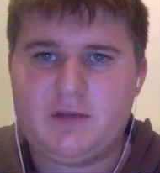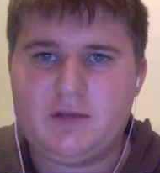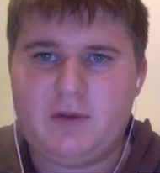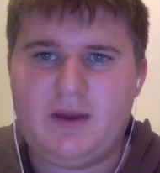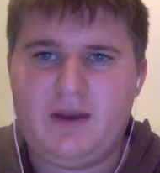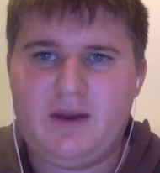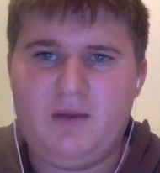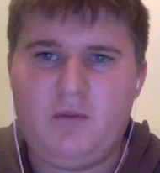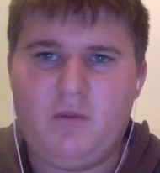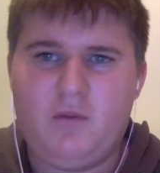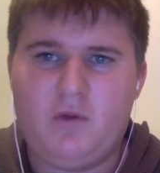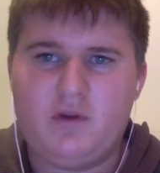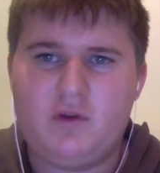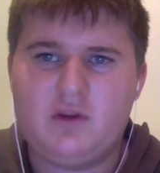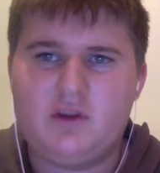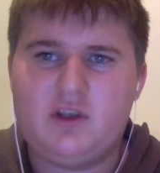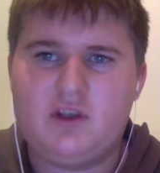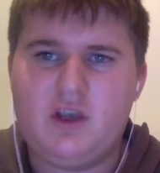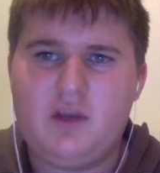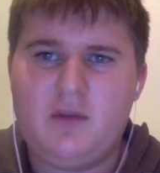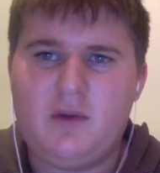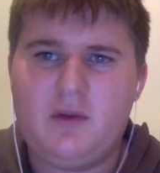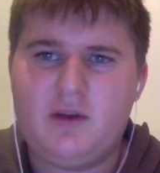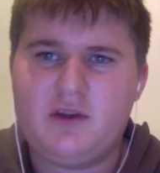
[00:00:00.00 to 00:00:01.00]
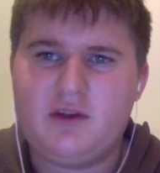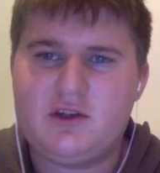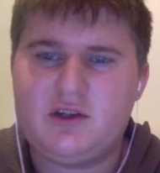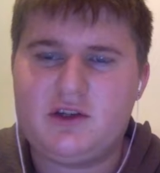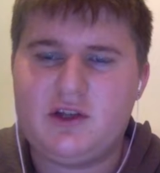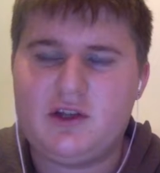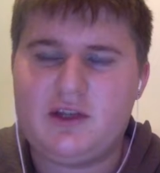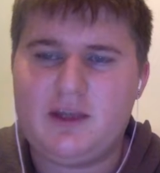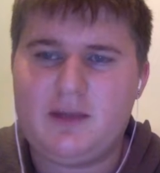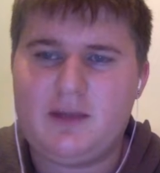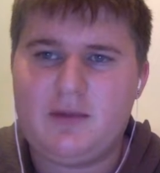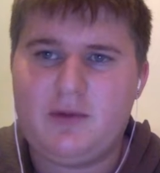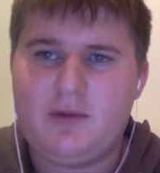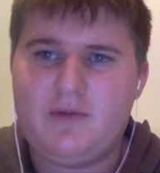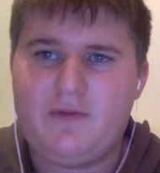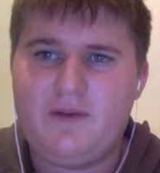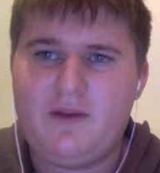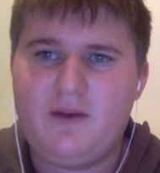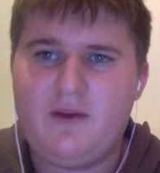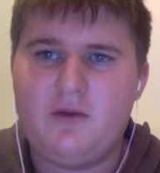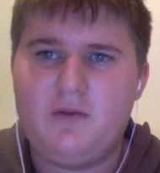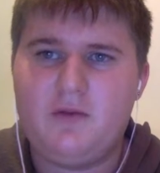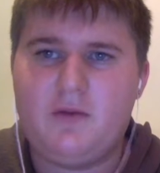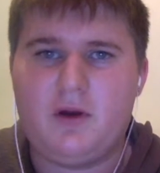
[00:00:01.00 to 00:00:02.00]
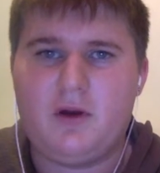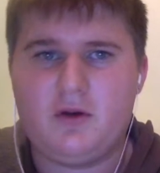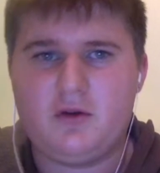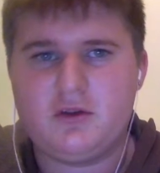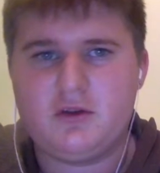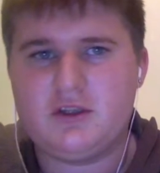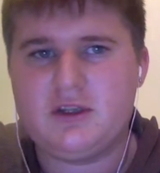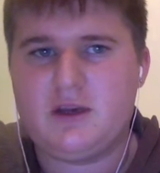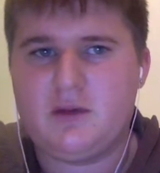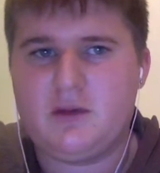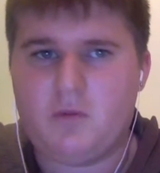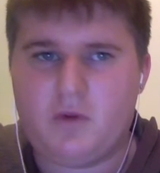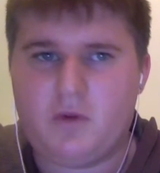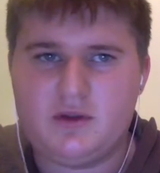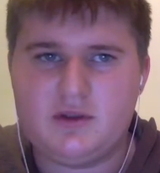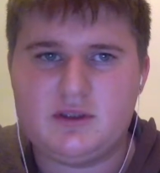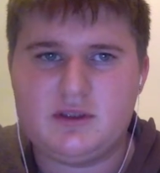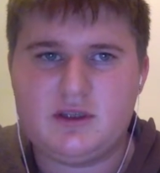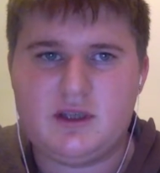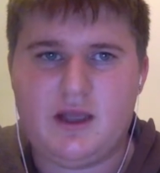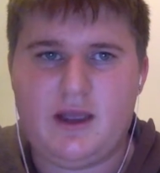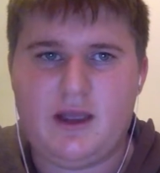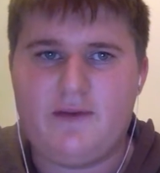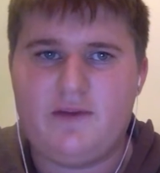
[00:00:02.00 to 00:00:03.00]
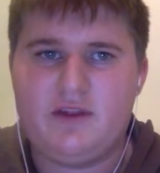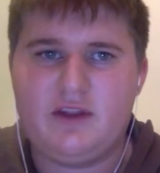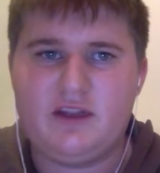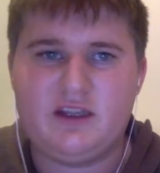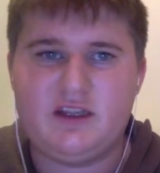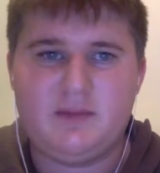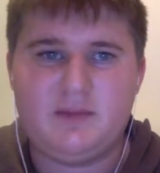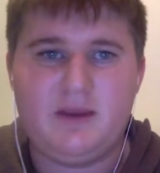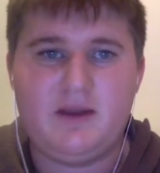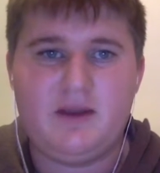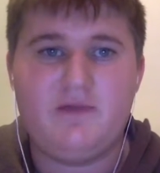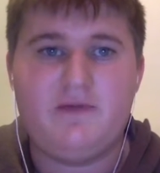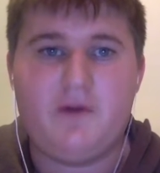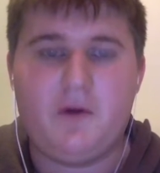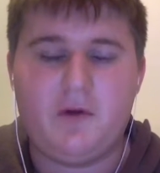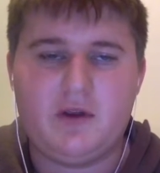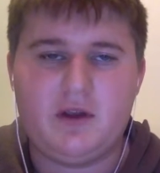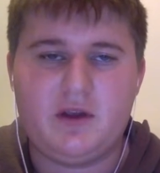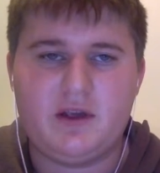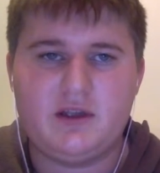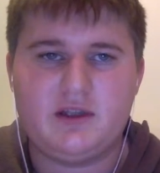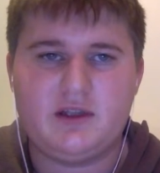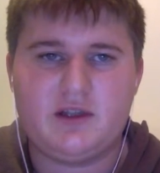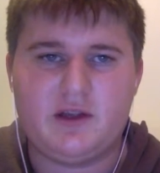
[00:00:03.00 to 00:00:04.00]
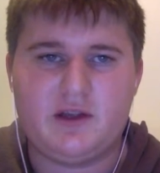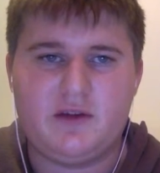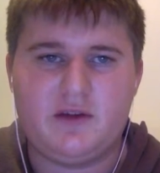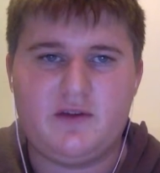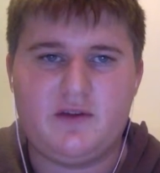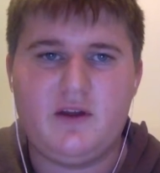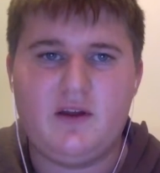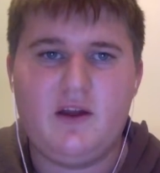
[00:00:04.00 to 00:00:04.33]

But I didn't want too much depth of field, but I also didn't want everything to be in focus, kind of.